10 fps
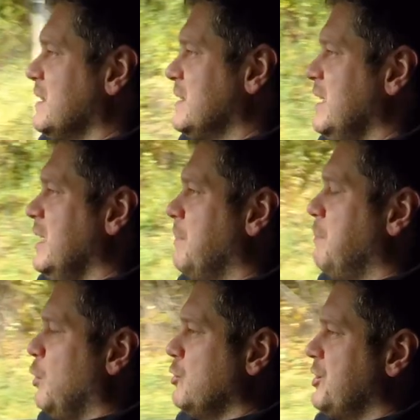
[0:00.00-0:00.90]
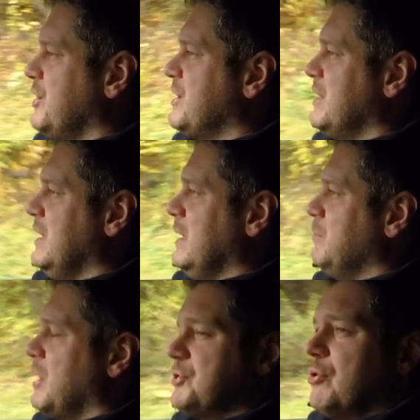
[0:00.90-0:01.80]
still pushes the
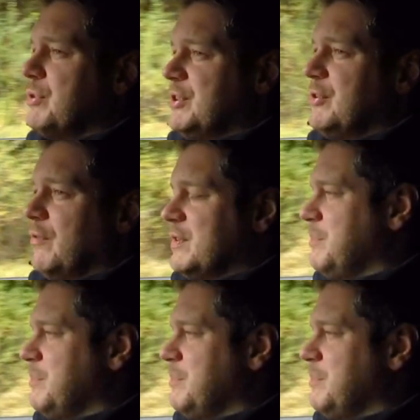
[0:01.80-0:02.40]
majority of the